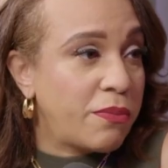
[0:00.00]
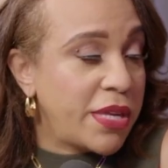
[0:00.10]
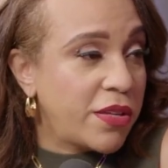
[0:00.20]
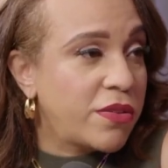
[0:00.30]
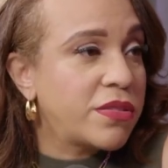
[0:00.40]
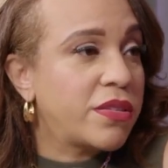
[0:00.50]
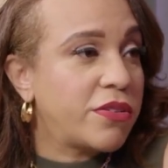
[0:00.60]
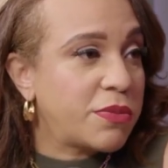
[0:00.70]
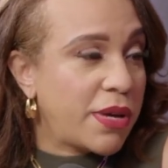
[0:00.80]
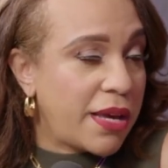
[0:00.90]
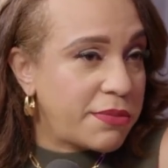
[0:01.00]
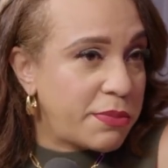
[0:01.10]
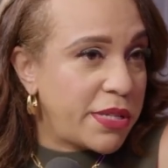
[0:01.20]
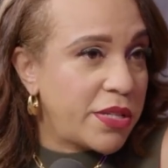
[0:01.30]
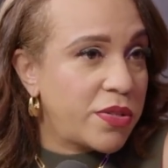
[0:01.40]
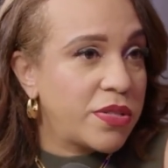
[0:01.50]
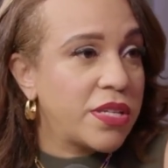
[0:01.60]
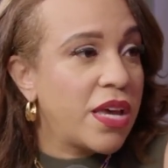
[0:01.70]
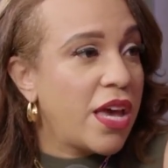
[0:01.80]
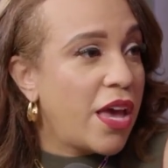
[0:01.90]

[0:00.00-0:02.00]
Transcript: meals, there's mom's meals,